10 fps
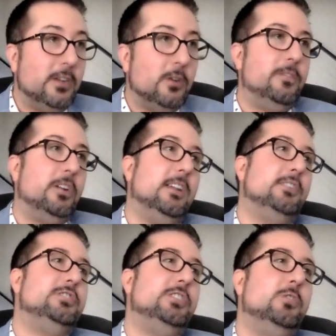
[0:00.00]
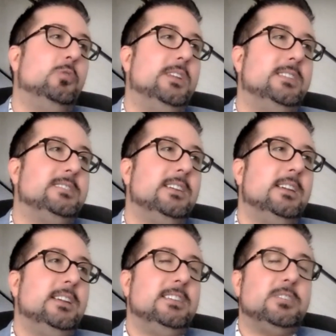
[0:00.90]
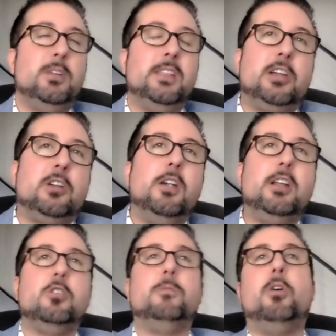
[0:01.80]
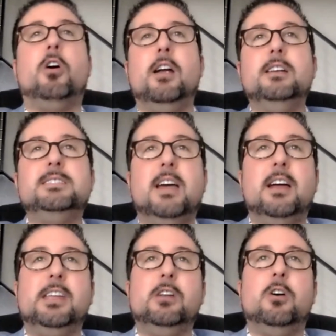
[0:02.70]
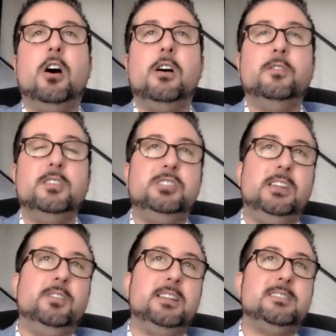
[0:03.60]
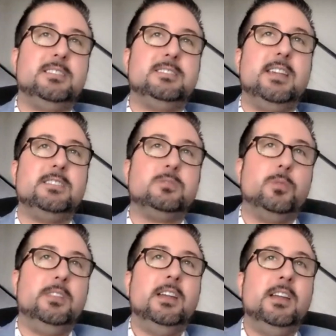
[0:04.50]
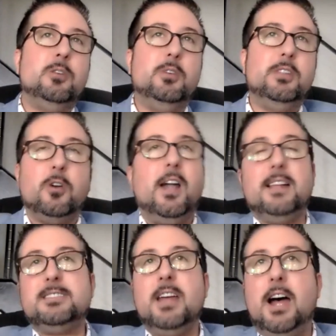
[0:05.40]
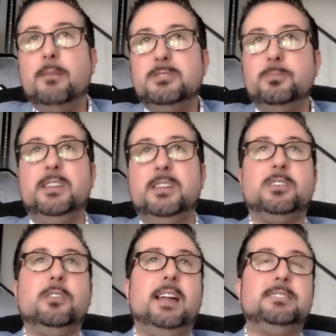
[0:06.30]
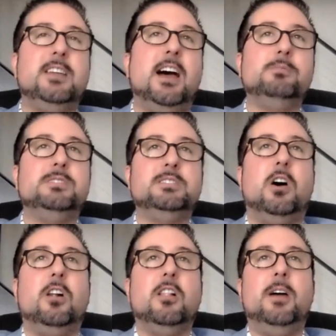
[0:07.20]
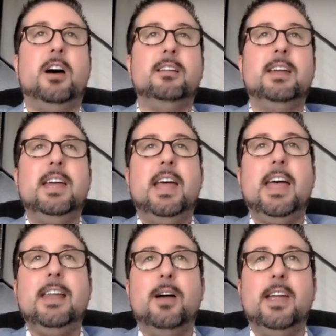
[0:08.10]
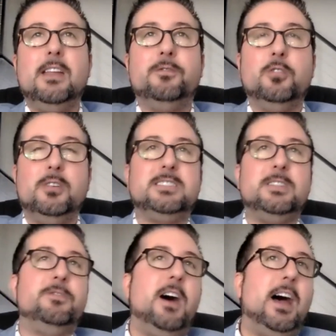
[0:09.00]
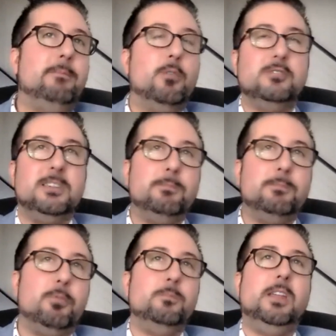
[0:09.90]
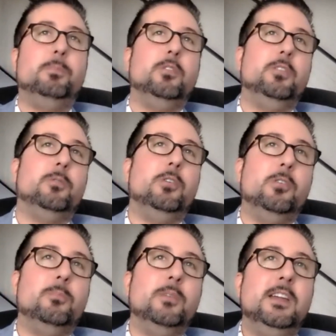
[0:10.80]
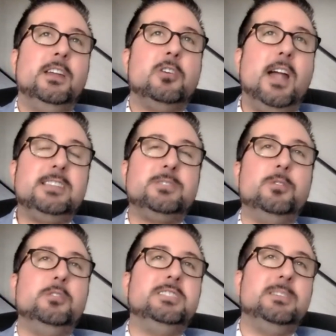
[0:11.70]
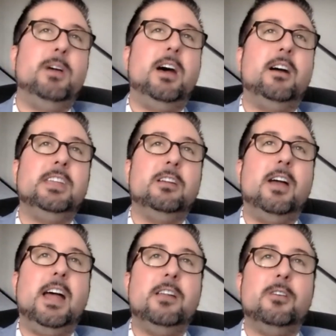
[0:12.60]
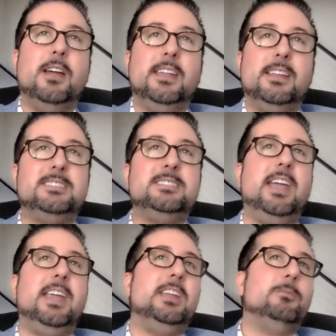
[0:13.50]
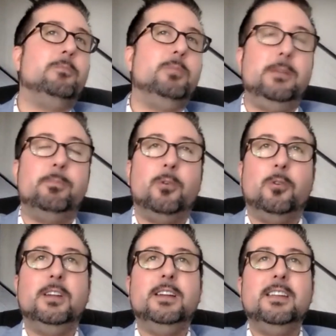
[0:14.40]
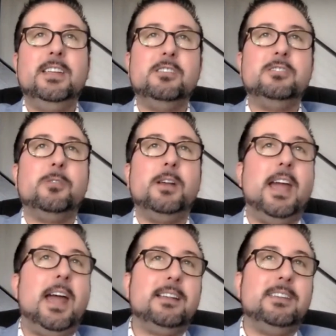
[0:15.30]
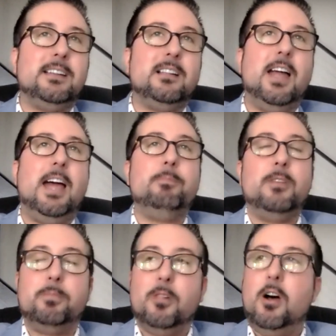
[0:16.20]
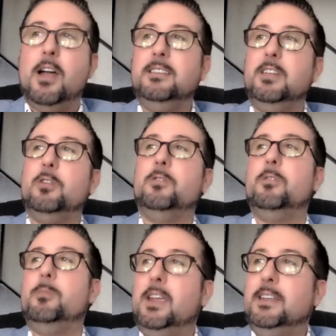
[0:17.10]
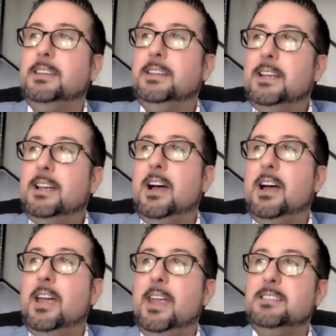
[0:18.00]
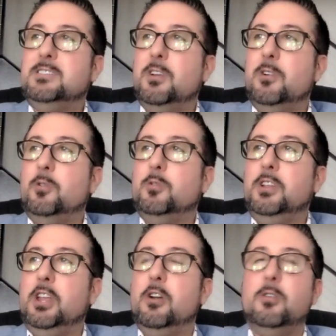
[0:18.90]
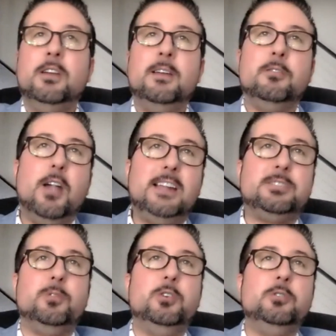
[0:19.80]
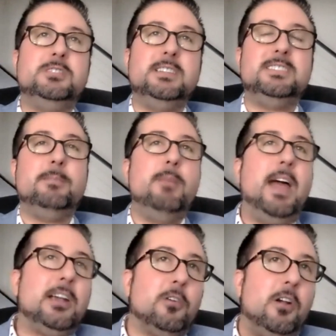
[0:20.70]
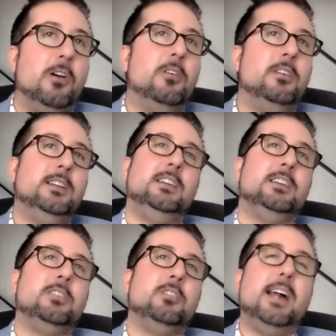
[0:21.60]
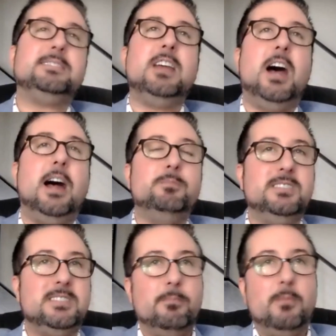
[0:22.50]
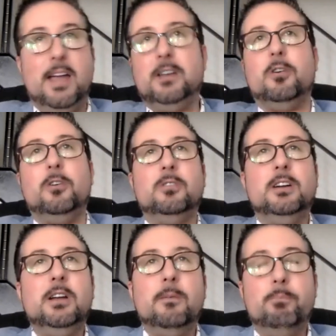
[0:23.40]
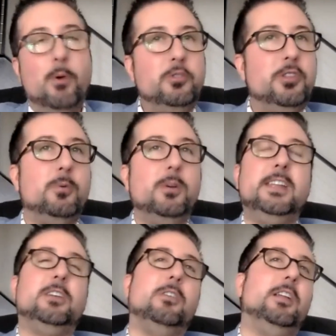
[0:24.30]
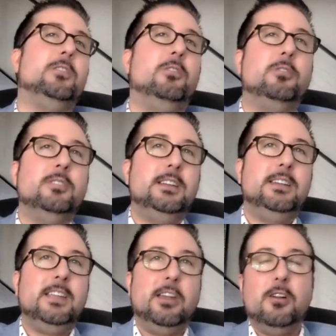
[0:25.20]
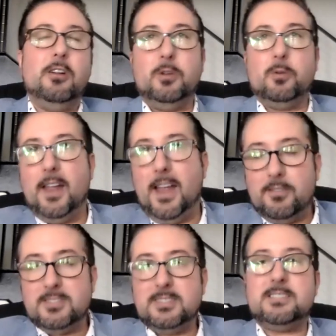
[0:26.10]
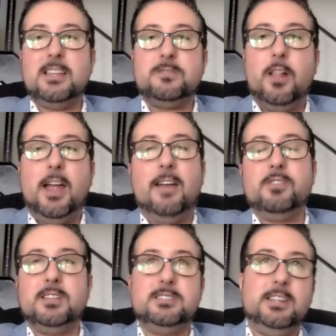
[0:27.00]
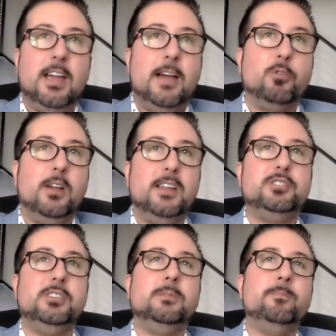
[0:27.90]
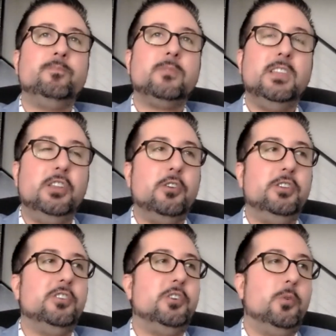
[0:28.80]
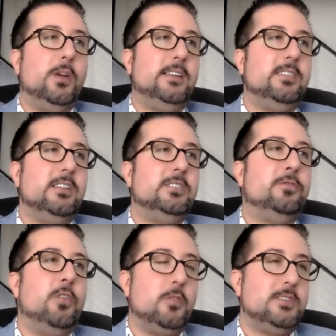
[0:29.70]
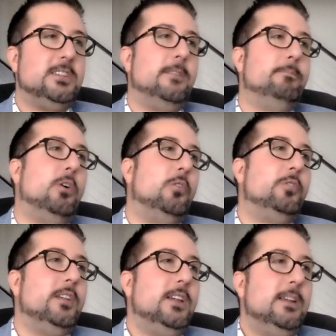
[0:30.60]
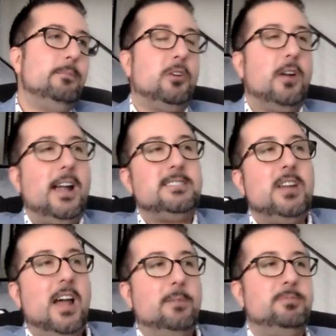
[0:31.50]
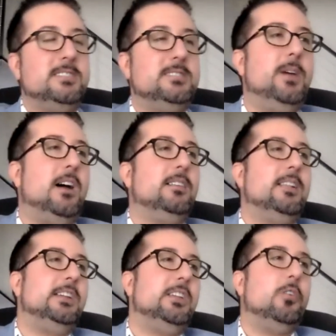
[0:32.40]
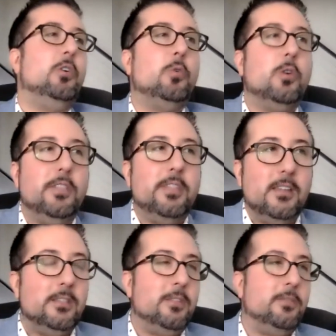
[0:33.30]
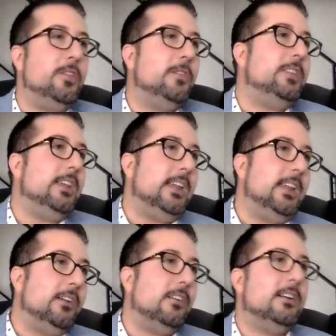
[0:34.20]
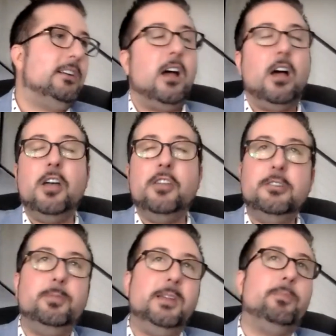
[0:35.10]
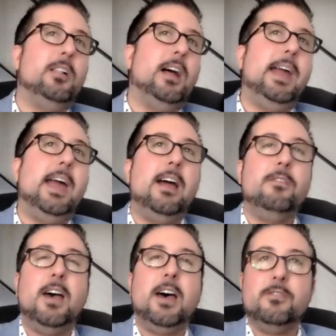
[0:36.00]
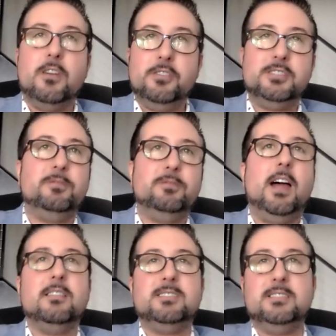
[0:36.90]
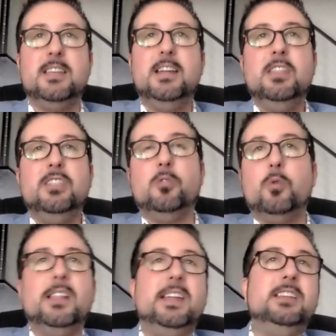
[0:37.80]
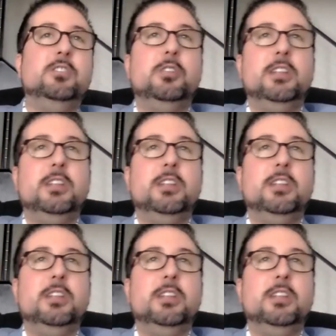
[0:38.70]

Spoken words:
of your issue is a really critical part, of achieving success with Grass Tops, because Grass Tops is all about how do I influence the 5 most important people in the room. Grassroots is about, how do I get a stadium of people, to react and clap and applaud, for me. And so, grassroots is the macro, Grass Tops is the micro. Both are really critical. And if you want to have a successful advocacy operation, you're going to focus on both. But Grass Tops is about who are the 50 or 100 people I have out of hundreds of thousands that really